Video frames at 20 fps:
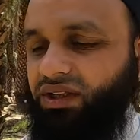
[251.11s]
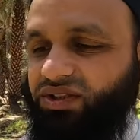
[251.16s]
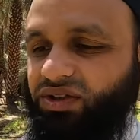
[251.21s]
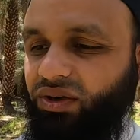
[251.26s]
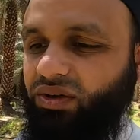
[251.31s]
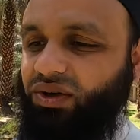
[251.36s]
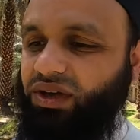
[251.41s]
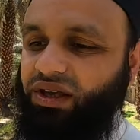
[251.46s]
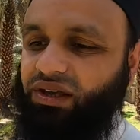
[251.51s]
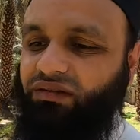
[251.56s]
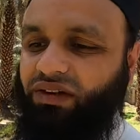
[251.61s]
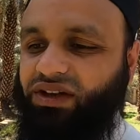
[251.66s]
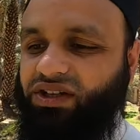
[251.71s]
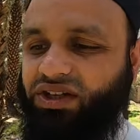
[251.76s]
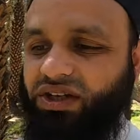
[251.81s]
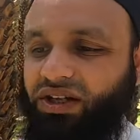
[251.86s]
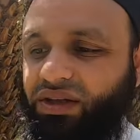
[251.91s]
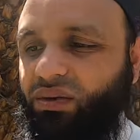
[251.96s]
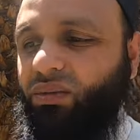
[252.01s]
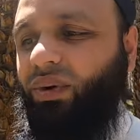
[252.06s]
so he
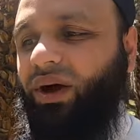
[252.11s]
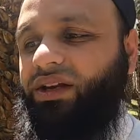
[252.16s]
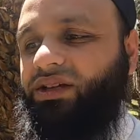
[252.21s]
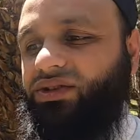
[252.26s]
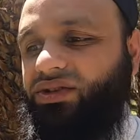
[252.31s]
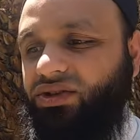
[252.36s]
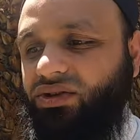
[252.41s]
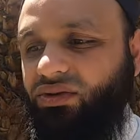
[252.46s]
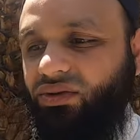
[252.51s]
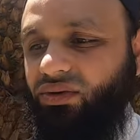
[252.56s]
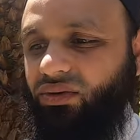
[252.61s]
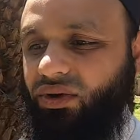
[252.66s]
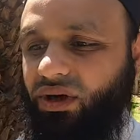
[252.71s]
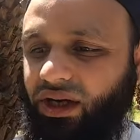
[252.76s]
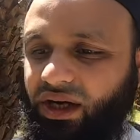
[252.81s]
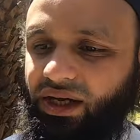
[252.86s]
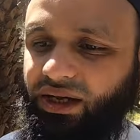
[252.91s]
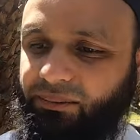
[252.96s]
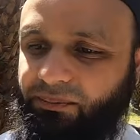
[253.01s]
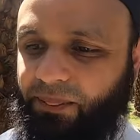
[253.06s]
eventually went to
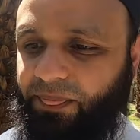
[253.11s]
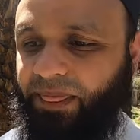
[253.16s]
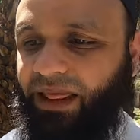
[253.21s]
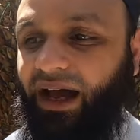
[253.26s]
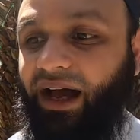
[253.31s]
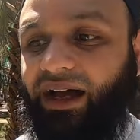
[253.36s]
um,